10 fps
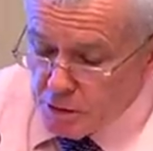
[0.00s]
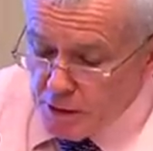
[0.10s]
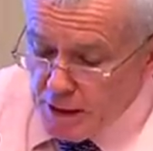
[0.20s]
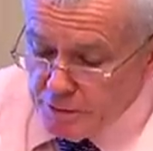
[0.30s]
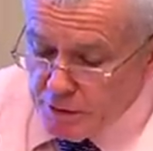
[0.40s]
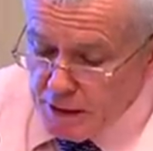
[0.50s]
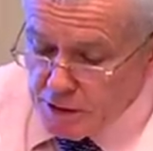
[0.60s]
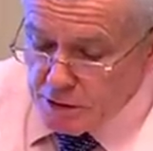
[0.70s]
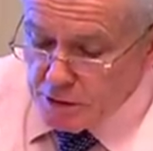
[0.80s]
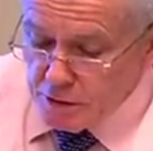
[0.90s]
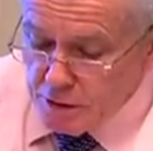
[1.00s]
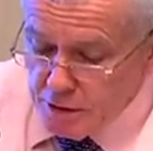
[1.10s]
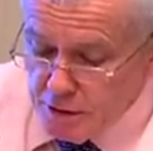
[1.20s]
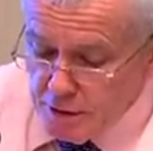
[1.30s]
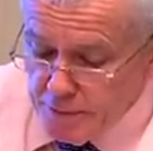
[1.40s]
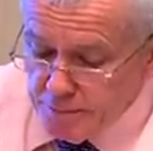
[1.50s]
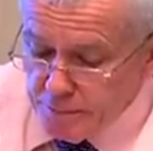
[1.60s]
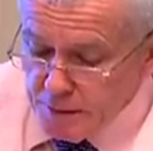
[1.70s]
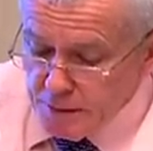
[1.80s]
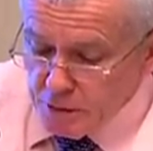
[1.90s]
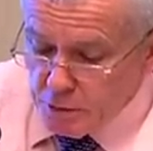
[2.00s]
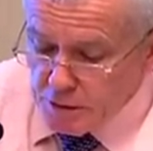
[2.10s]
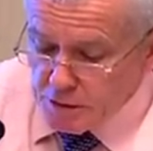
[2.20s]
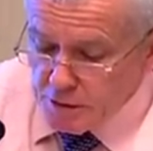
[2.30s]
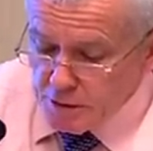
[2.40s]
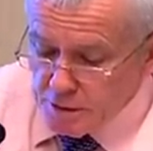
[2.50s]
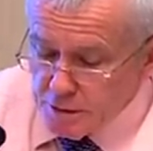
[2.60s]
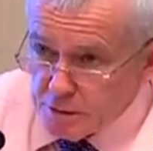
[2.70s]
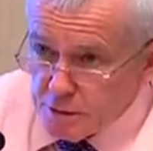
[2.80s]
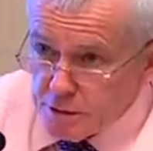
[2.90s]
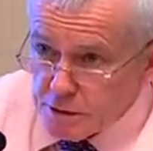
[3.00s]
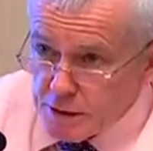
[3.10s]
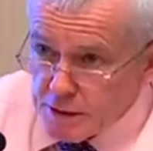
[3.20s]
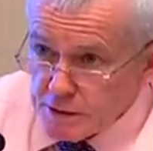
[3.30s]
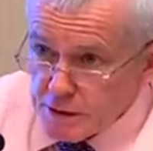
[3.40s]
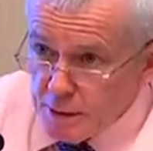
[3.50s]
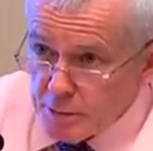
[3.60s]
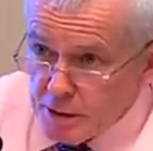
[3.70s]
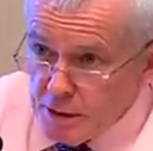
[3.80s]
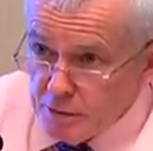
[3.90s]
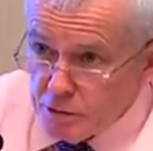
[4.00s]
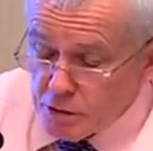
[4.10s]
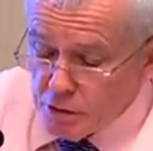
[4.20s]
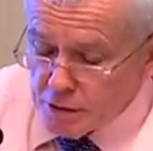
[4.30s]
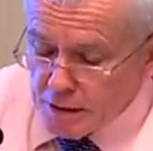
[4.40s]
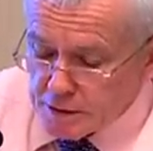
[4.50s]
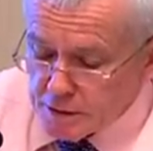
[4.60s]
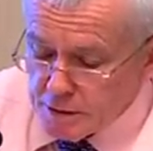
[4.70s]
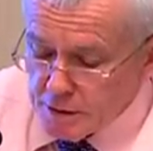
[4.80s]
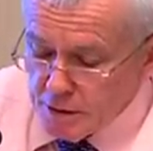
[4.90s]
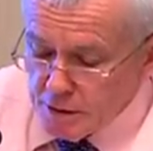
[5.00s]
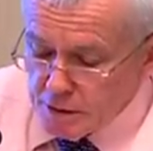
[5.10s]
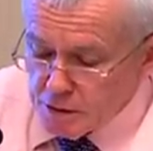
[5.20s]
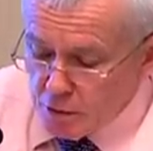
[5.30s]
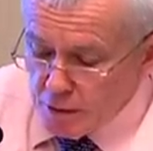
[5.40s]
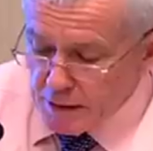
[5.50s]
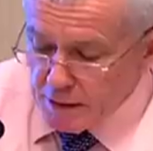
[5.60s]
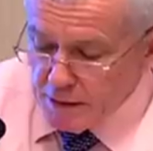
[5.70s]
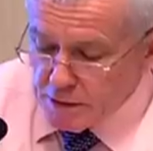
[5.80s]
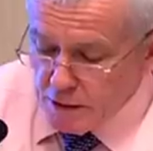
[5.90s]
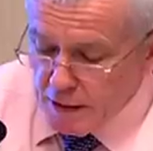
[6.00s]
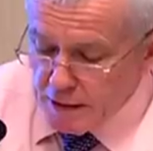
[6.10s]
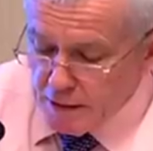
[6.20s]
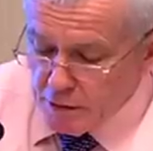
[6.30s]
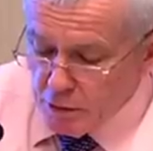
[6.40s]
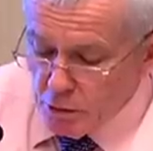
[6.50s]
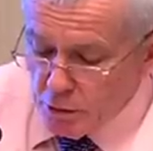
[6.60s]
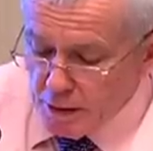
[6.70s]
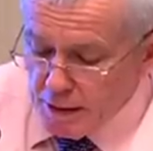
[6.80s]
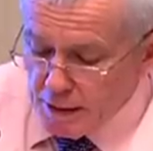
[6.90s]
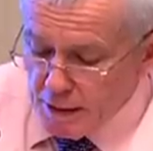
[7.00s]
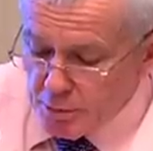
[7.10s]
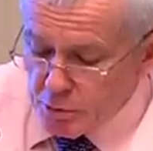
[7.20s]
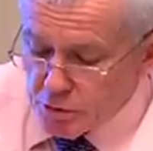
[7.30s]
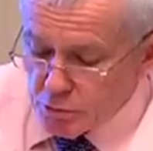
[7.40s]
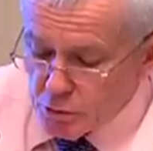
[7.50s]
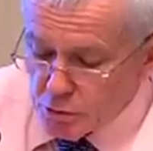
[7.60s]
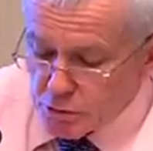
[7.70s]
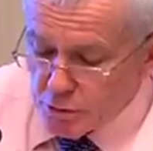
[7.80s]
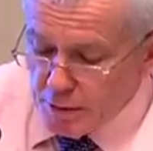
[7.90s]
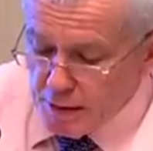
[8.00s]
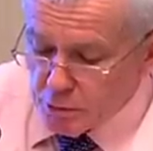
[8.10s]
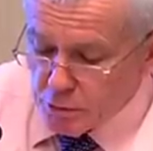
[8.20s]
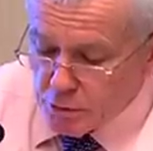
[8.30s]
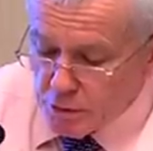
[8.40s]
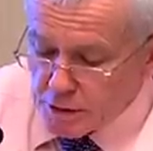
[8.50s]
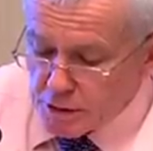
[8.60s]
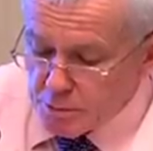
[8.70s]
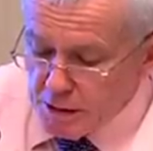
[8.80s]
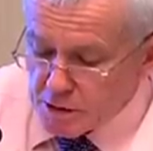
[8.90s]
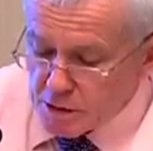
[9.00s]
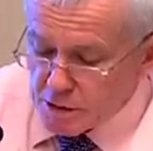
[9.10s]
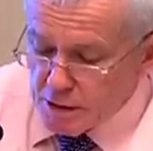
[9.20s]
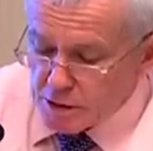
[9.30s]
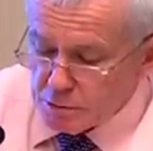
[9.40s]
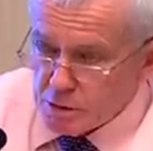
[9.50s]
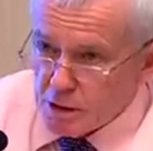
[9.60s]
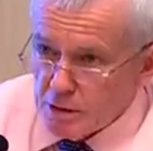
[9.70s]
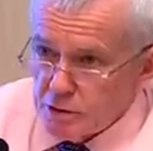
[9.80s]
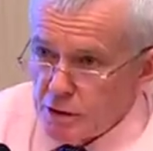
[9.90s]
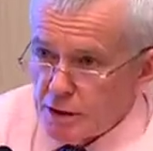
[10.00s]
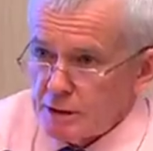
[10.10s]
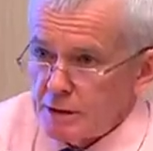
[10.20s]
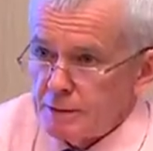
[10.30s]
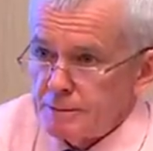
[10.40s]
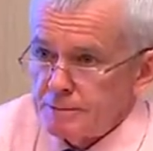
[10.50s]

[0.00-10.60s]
Could I have an answer to the question I just asked? How many have you contacted directly to lay down the law regarding AHPRA's rules around authorised speech in connection with COVID-19?